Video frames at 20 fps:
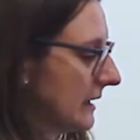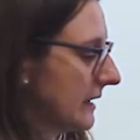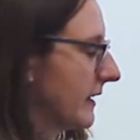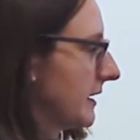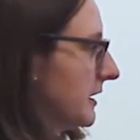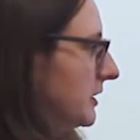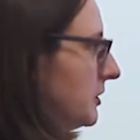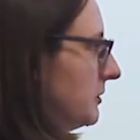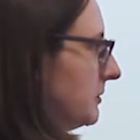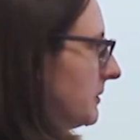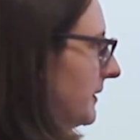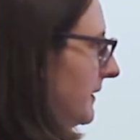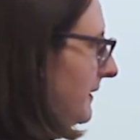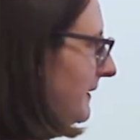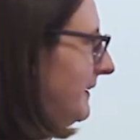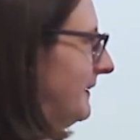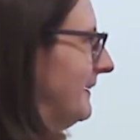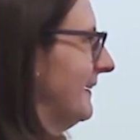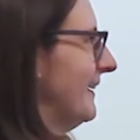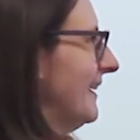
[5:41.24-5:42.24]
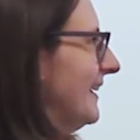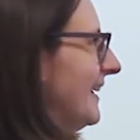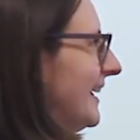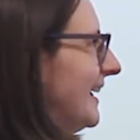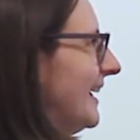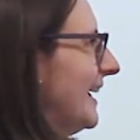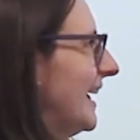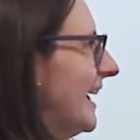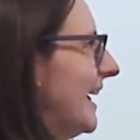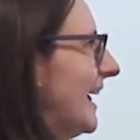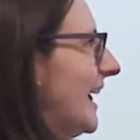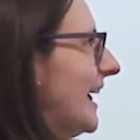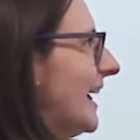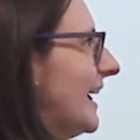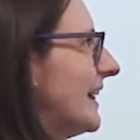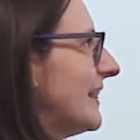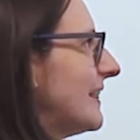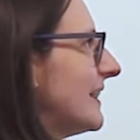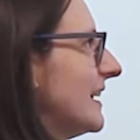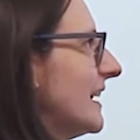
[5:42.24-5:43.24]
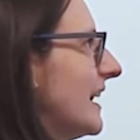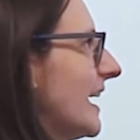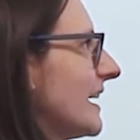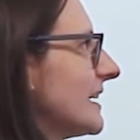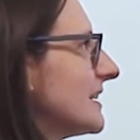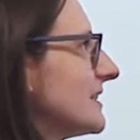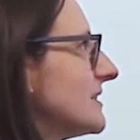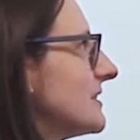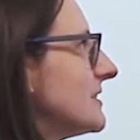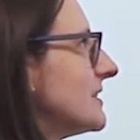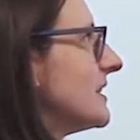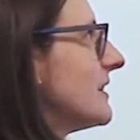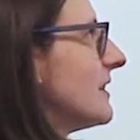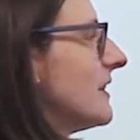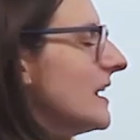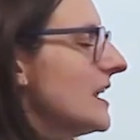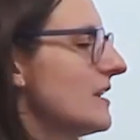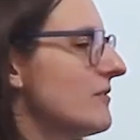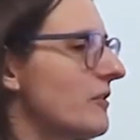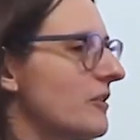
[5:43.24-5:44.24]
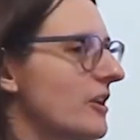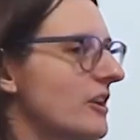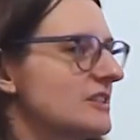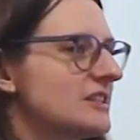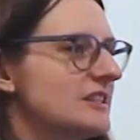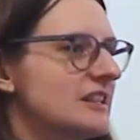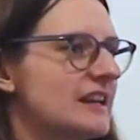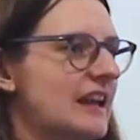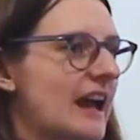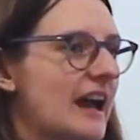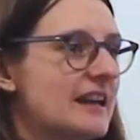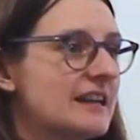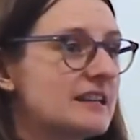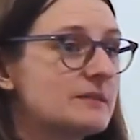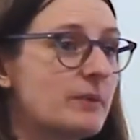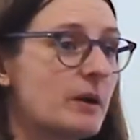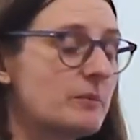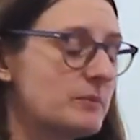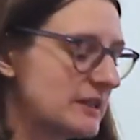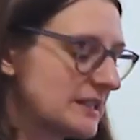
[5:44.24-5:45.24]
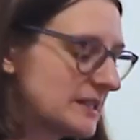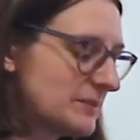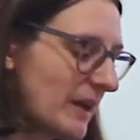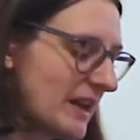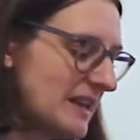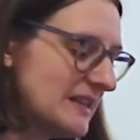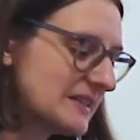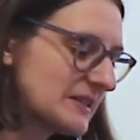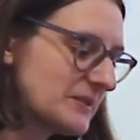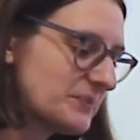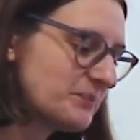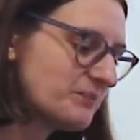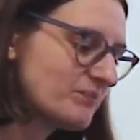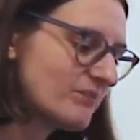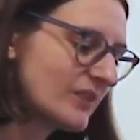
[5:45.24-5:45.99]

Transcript: Thank you. The next theme I'm going to look at is public space.